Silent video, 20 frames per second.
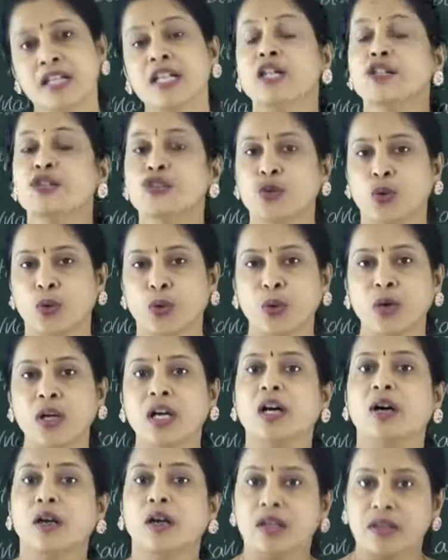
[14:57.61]
So
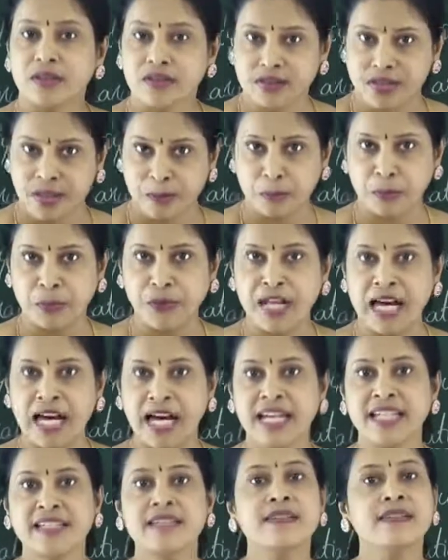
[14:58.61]
simple
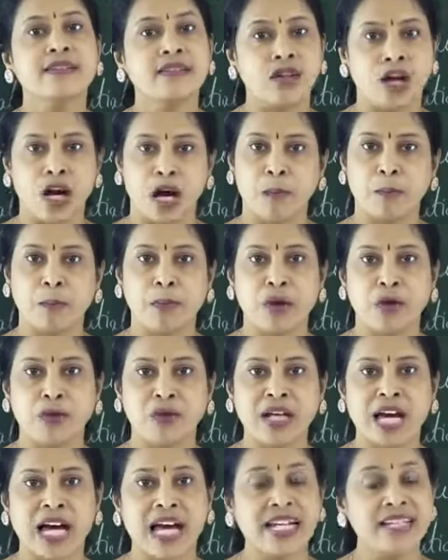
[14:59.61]
eyes, compound
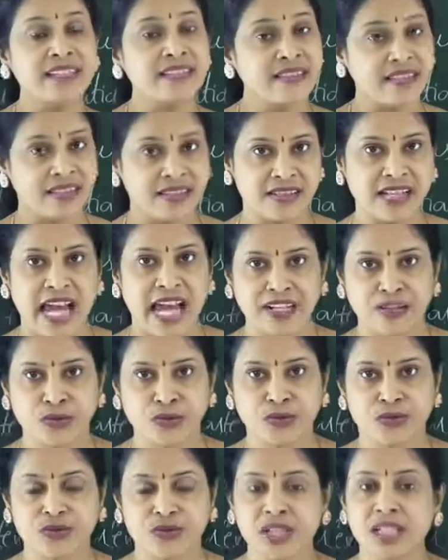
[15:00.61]
eyes, the
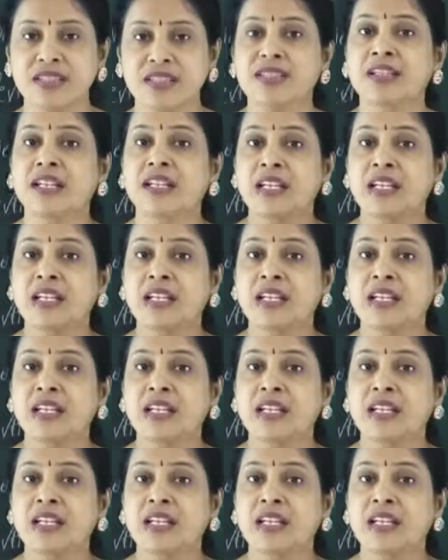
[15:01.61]
statocysts.